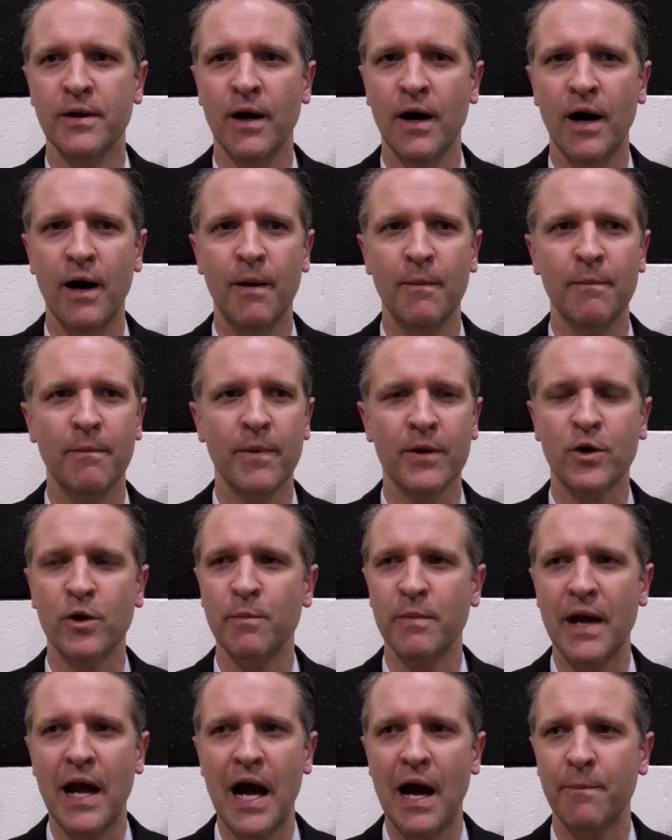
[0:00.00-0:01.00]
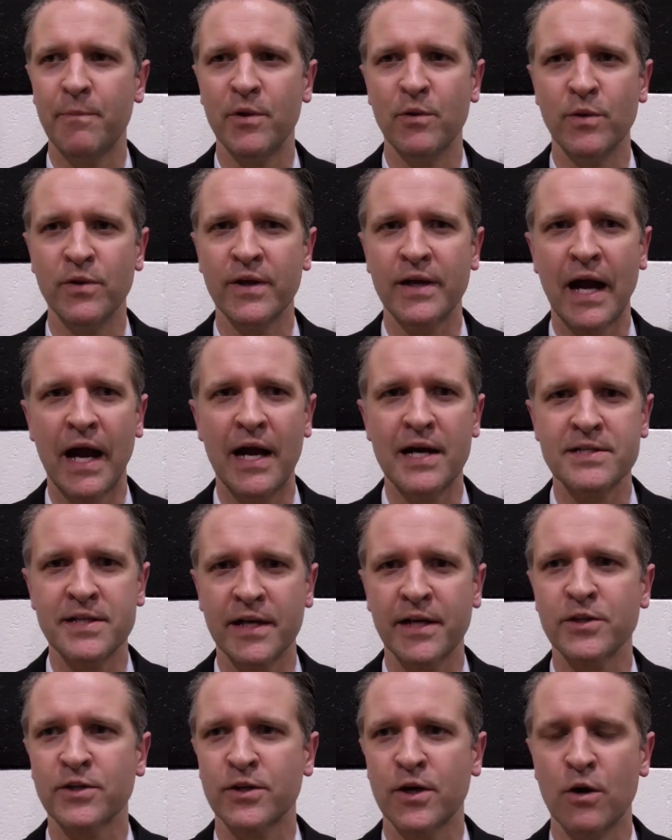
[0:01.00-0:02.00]
Um, couldn't be happier with the guys I
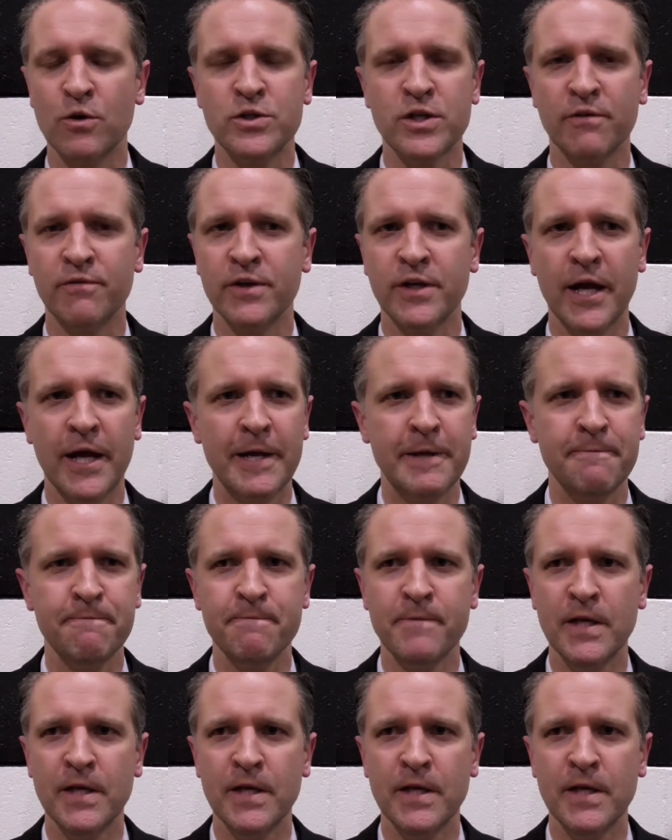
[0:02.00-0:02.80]
get to coach every day.